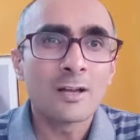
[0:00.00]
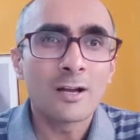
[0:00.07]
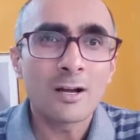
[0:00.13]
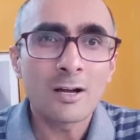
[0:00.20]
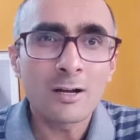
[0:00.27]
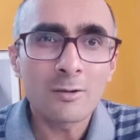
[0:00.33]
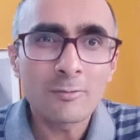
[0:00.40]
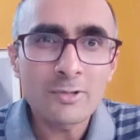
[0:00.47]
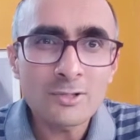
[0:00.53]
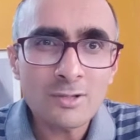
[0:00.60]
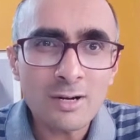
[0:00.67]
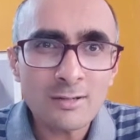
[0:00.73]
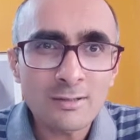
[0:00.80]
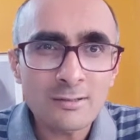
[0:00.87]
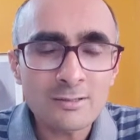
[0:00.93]
which are
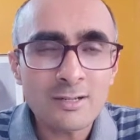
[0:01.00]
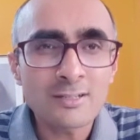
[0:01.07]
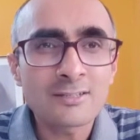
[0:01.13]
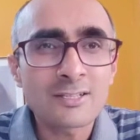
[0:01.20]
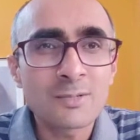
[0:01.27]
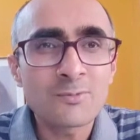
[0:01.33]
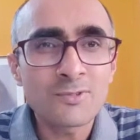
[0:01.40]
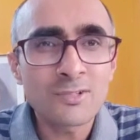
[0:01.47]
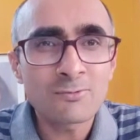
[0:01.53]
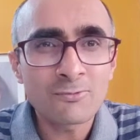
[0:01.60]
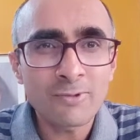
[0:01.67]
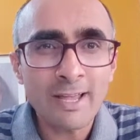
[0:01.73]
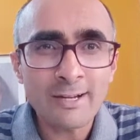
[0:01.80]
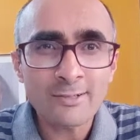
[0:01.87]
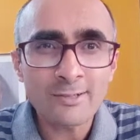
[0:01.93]
the transcription
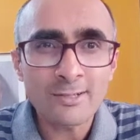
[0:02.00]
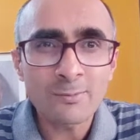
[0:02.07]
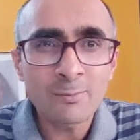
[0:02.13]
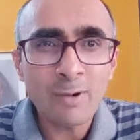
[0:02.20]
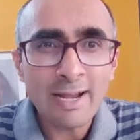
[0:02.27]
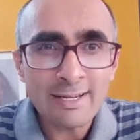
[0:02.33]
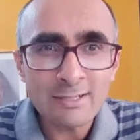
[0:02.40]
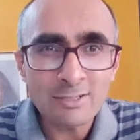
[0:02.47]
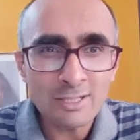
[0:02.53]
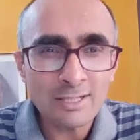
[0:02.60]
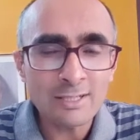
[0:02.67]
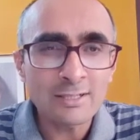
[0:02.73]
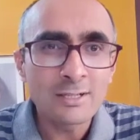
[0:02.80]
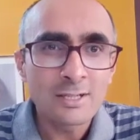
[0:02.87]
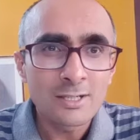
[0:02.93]
factor binding
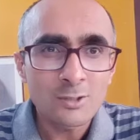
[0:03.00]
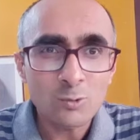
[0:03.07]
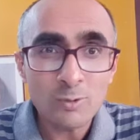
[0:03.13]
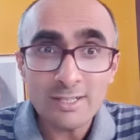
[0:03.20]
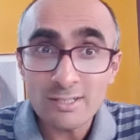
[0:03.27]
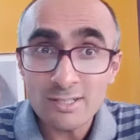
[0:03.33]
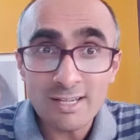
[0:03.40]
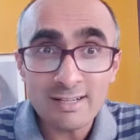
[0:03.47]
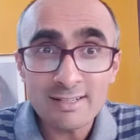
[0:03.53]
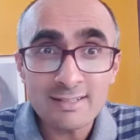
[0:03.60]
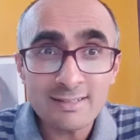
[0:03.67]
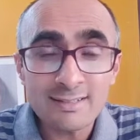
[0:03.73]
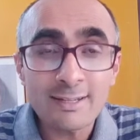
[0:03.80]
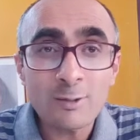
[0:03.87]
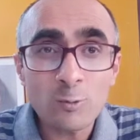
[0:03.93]
to a DNA
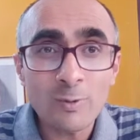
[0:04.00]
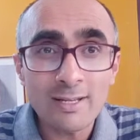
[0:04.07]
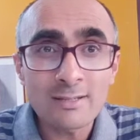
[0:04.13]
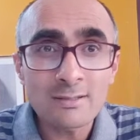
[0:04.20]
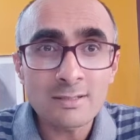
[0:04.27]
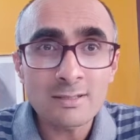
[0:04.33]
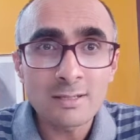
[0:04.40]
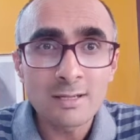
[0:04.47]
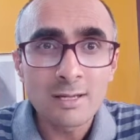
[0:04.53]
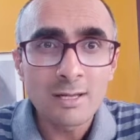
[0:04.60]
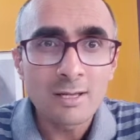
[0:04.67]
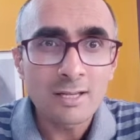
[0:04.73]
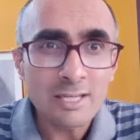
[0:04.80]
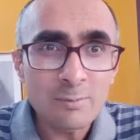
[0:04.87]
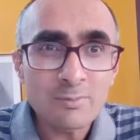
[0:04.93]
sequence,
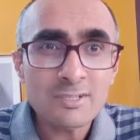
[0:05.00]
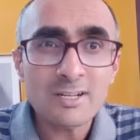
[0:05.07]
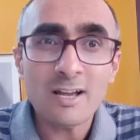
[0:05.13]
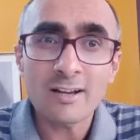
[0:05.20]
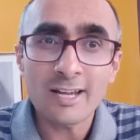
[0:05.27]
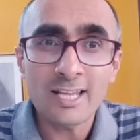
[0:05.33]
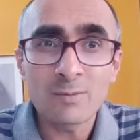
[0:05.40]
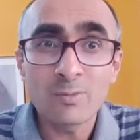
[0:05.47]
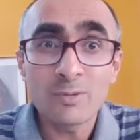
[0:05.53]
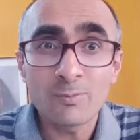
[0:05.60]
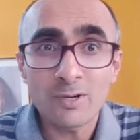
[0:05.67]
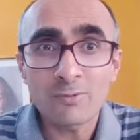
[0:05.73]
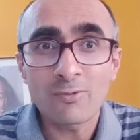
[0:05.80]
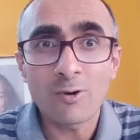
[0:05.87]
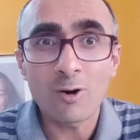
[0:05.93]
EMSA can be
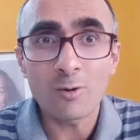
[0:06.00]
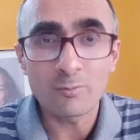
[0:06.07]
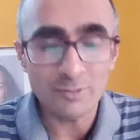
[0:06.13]
performed.